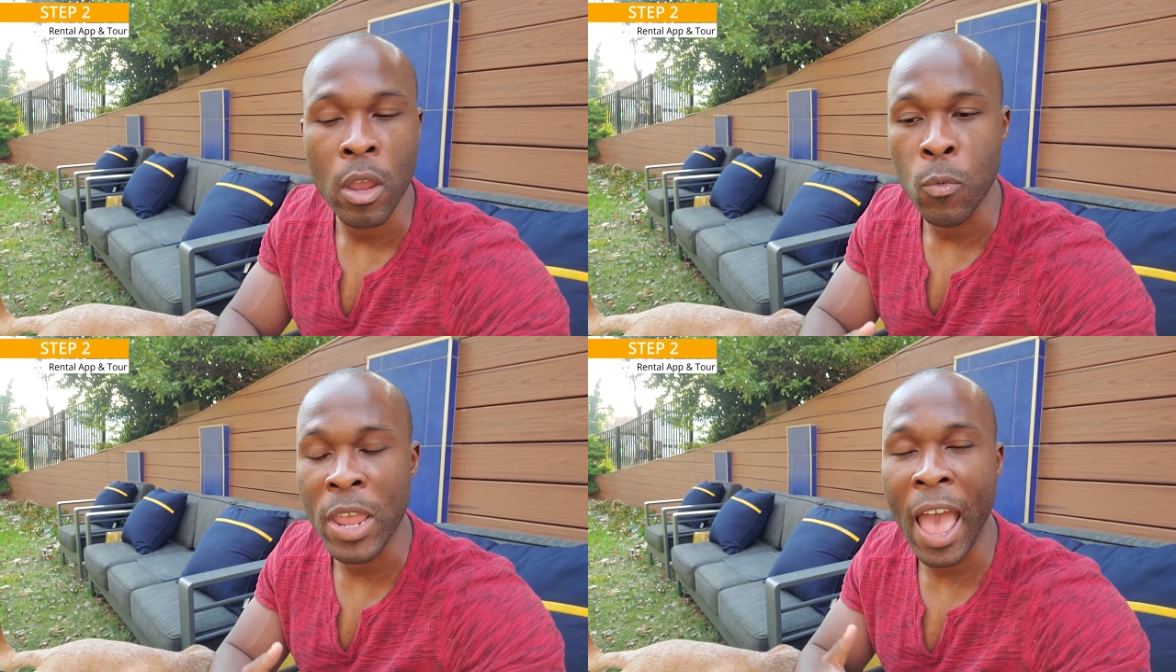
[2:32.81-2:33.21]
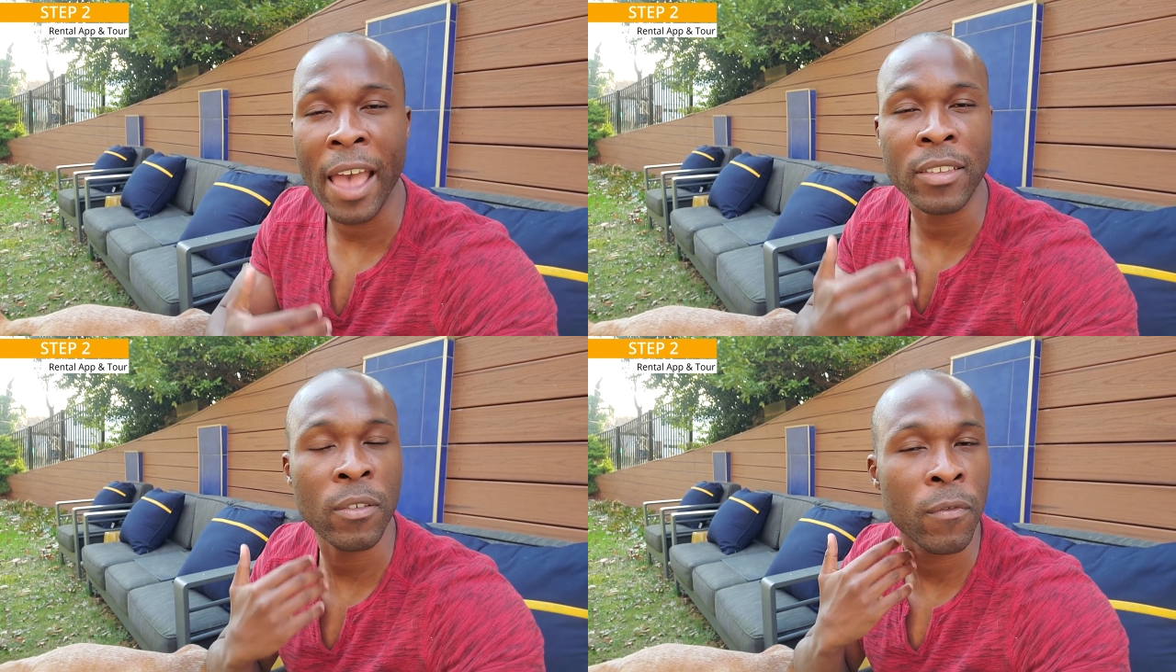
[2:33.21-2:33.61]
We
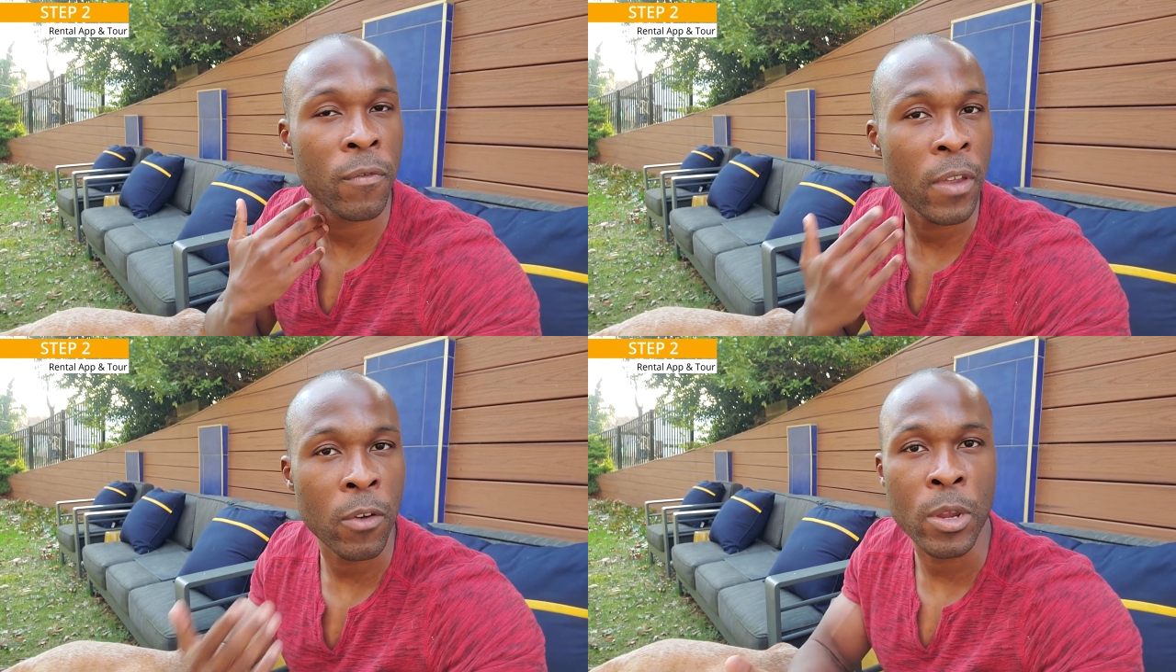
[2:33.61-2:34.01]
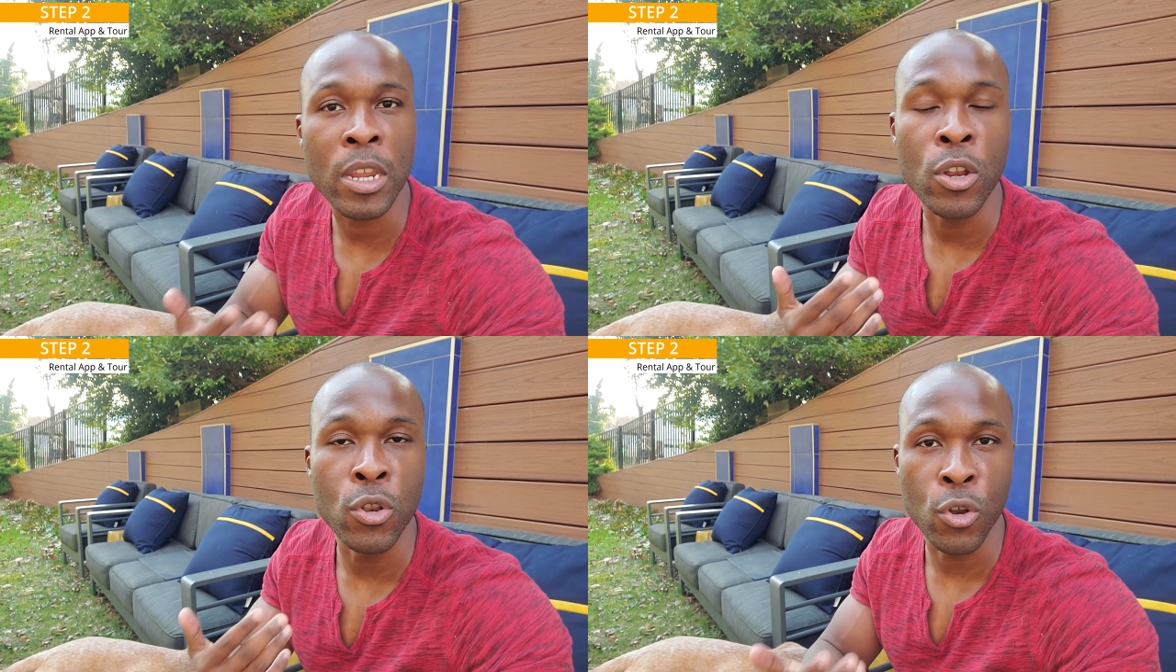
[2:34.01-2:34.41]
ask very
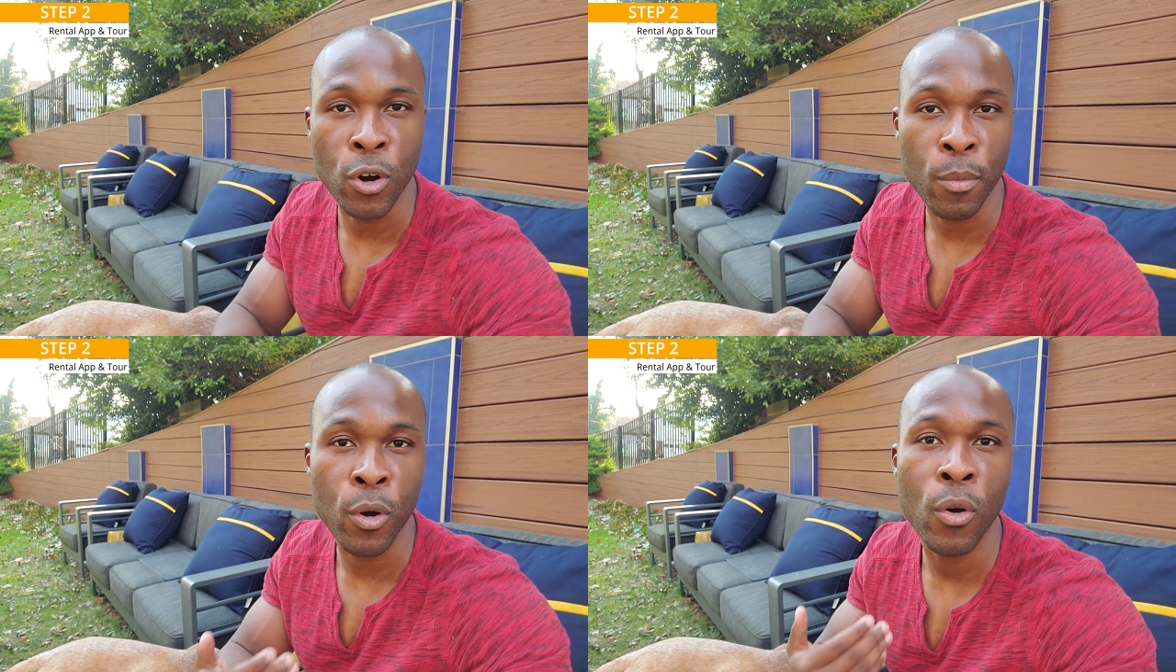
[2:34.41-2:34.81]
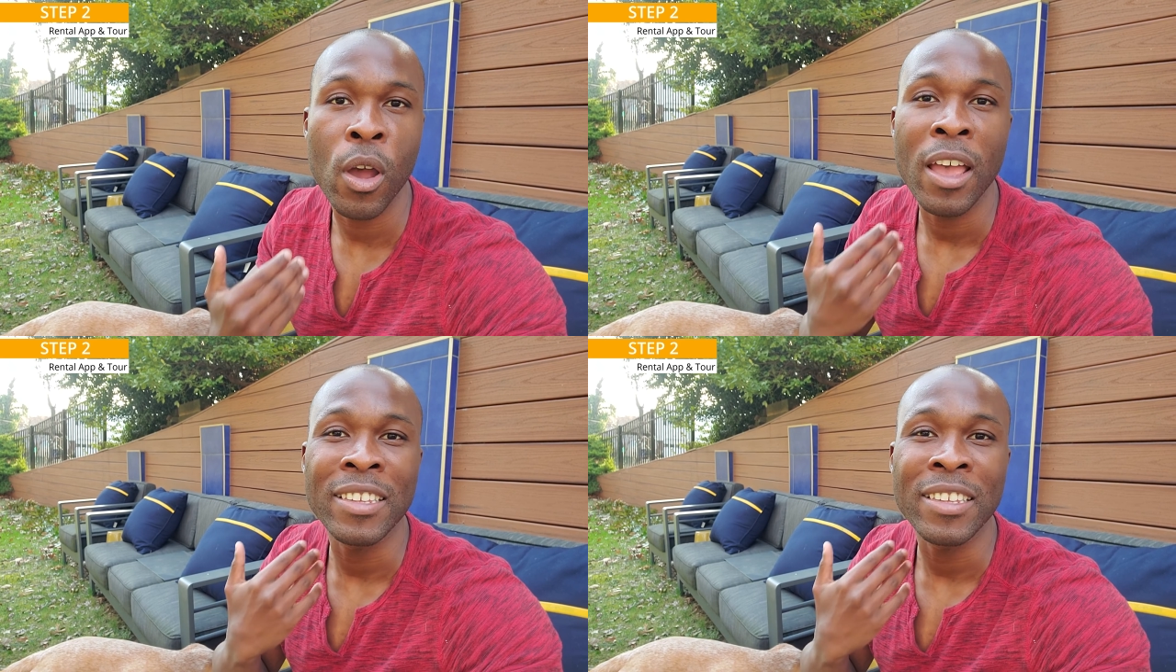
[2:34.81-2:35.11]
normal,